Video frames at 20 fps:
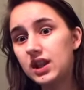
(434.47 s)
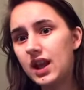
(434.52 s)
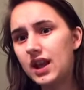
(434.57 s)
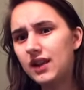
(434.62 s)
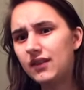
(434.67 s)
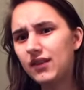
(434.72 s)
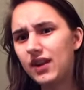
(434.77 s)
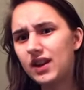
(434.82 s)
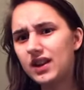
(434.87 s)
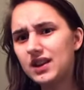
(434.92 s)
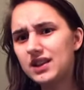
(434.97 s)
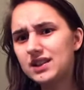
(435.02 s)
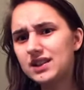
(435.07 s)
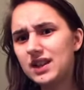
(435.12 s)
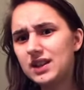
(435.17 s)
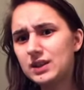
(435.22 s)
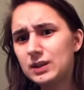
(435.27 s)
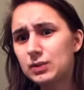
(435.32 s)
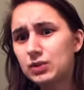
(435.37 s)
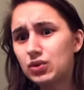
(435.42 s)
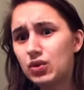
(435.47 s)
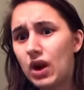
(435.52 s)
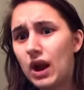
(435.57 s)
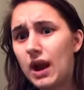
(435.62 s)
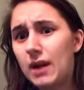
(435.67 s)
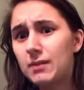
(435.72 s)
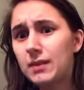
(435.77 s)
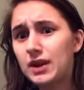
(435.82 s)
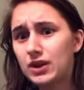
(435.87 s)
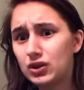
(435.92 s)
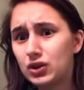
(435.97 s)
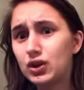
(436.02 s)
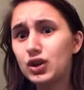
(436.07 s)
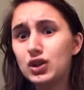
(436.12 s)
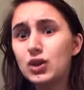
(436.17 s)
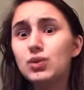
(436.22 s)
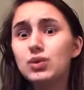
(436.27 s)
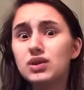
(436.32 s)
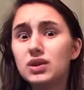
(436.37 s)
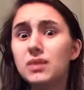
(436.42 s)
And if I didn't say subscribe, make sure
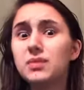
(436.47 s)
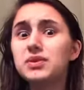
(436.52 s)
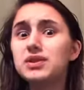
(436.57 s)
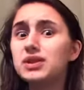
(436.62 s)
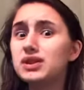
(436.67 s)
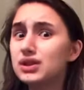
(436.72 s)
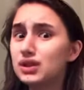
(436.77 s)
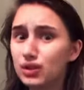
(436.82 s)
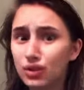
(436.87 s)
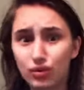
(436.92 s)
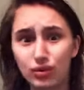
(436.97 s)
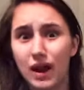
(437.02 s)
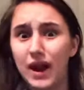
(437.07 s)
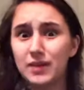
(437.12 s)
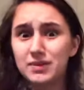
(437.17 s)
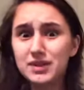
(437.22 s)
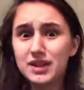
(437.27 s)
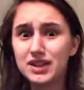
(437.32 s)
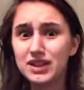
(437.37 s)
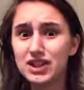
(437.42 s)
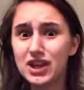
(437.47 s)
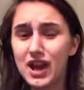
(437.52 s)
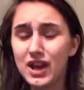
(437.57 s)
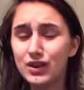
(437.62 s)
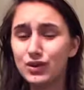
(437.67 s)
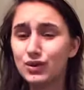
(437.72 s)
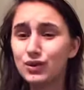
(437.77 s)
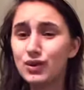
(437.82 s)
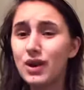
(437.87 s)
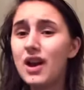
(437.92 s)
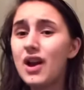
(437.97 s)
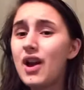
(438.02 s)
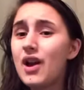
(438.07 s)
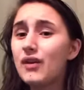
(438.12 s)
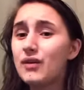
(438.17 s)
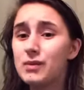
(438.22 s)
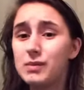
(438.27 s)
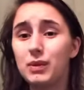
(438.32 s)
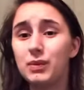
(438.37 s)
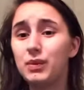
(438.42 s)
you subscribe to the channel.
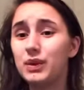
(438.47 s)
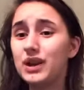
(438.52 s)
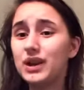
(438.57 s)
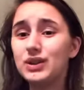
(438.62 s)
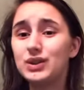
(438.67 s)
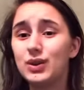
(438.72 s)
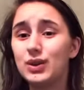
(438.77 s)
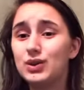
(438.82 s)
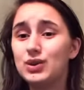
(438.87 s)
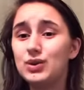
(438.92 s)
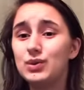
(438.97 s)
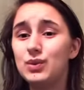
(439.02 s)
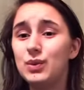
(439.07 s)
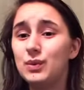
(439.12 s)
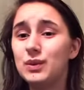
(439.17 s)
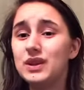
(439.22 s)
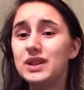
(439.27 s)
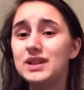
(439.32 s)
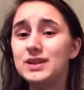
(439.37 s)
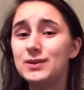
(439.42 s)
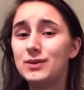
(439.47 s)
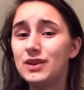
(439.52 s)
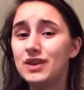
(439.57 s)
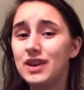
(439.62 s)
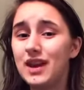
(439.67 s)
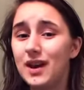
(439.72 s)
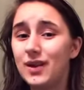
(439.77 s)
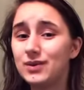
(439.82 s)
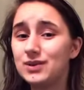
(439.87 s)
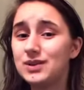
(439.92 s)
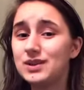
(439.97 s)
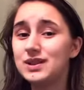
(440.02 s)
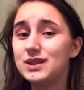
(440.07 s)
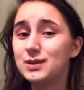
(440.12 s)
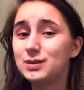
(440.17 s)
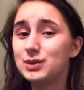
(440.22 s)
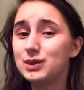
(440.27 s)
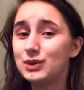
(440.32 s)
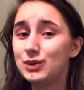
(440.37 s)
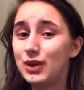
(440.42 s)
Remember what I told you when we get to 1,000
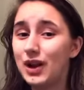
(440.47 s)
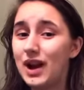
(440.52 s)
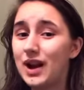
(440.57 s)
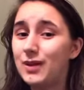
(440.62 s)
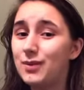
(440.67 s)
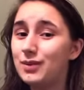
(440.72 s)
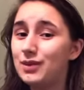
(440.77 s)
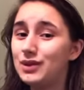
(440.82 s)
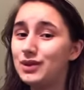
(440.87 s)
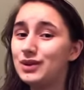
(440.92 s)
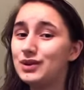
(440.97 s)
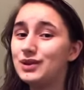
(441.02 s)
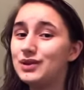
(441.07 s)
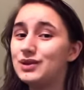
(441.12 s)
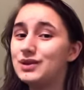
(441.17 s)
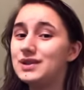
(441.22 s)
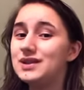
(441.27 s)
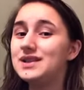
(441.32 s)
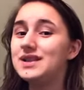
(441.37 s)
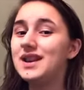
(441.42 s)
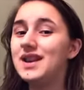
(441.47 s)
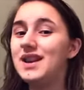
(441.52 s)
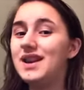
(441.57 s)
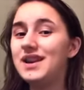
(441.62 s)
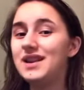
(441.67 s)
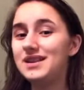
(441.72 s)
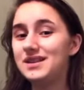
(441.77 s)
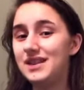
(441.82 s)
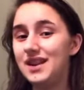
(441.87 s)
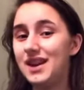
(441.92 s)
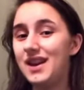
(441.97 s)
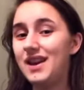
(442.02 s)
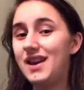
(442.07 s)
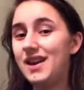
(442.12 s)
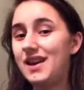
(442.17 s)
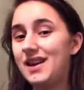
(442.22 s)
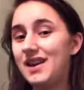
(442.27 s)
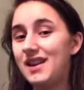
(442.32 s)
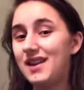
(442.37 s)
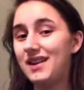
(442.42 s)
subscribers.
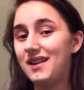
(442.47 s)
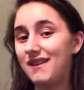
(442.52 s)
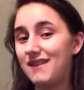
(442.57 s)
Yeah.